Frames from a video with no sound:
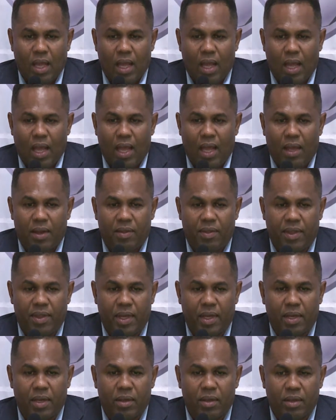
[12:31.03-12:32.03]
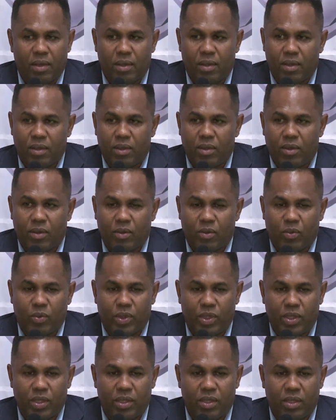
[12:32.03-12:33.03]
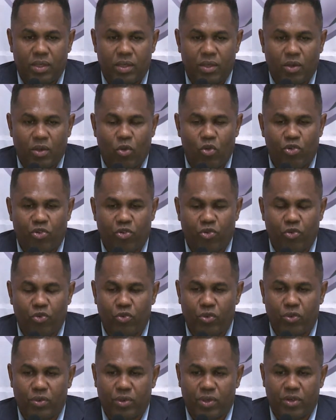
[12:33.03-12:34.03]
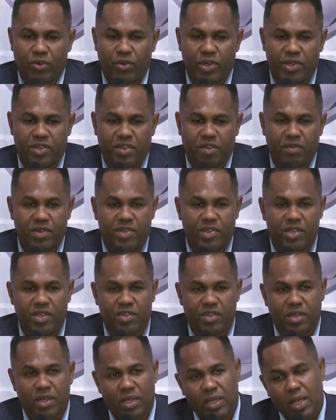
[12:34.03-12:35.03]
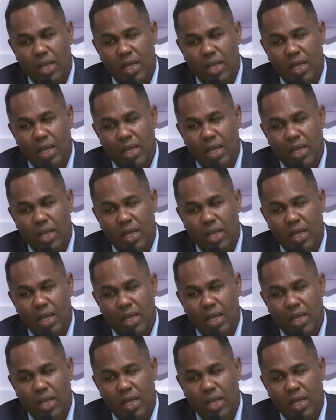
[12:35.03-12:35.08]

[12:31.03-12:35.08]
And then we go through the rest of the season.